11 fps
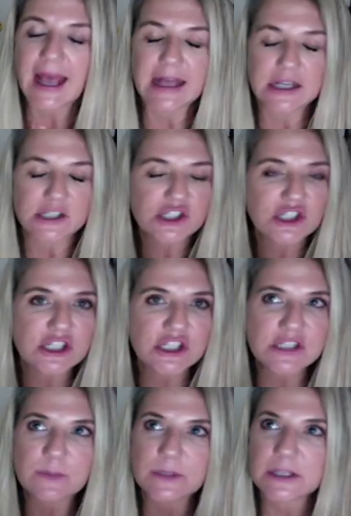And she
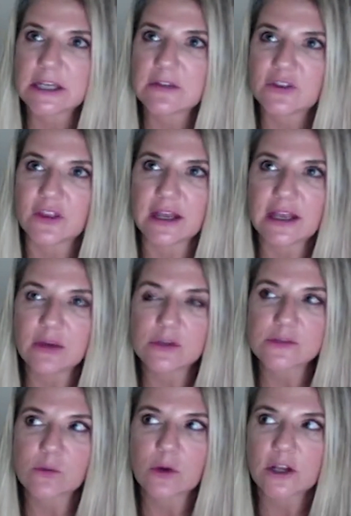just believed that it
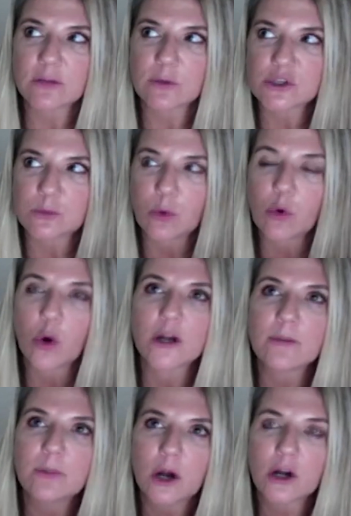was one of the most
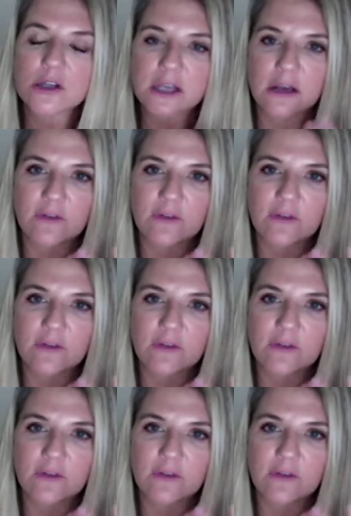important parts